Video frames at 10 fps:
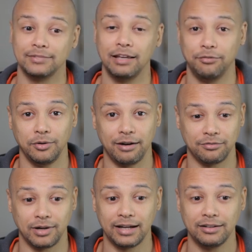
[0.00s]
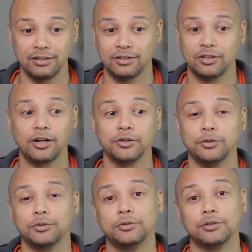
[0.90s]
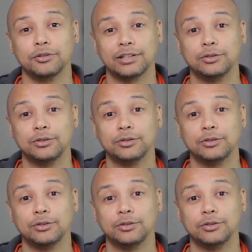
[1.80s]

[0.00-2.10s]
if you have one, or you